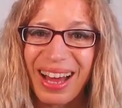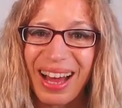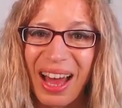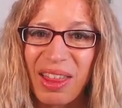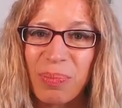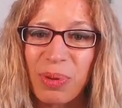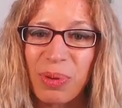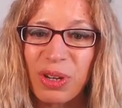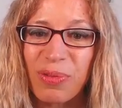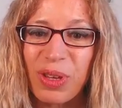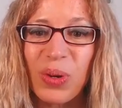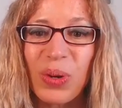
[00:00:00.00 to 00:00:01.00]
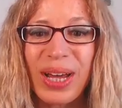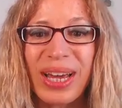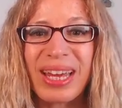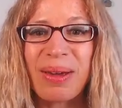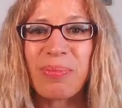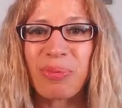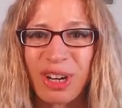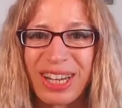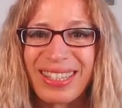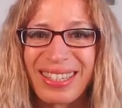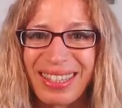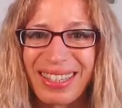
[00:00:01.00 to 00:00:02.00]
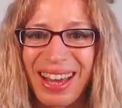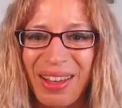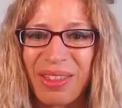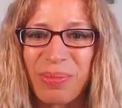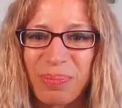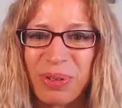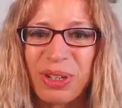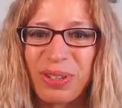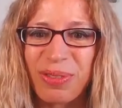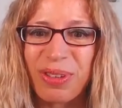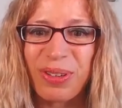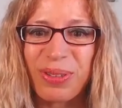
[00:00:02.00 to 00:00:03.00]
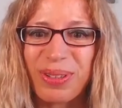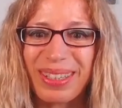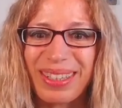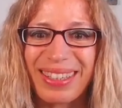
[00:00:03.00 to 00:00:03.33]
other point of view and embrace other point of view.